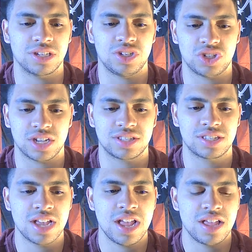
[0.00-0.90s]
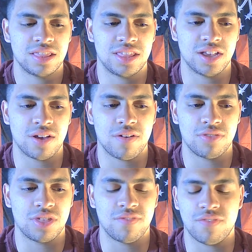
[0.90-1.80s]
just
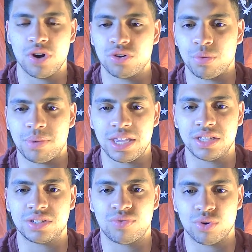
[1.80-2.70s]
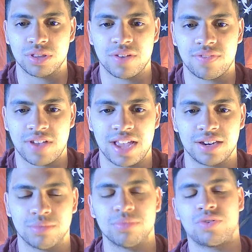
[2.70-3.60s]
the vocal piece for the fandom.